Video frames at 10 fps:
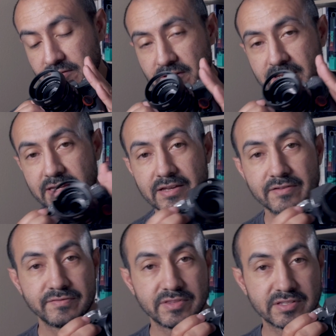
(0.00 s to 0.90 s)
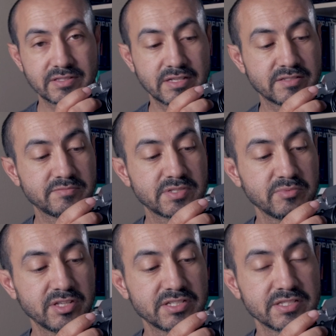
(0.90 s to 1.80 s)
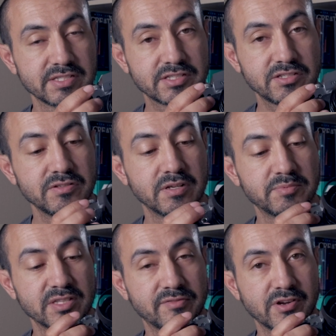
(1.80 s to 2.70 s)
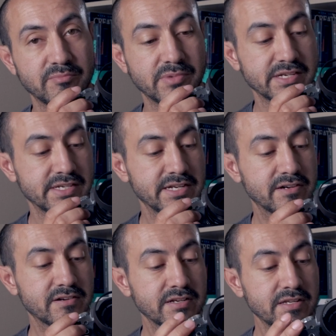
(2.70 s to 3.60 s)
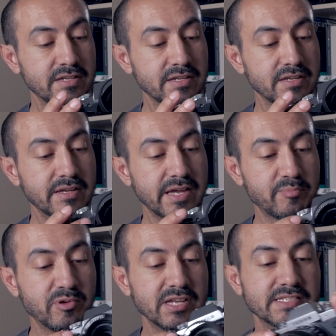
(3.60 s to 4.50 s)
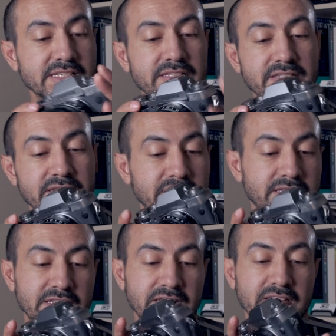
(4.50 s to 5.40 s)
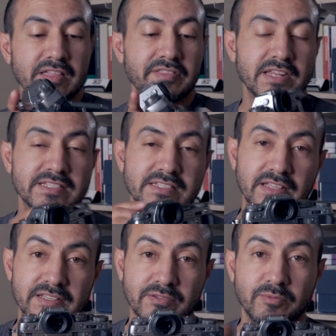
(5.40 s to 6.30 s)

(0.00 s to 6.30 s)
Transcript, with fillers: I have the custom simulations queued up to the front button here. I press it, and then I select the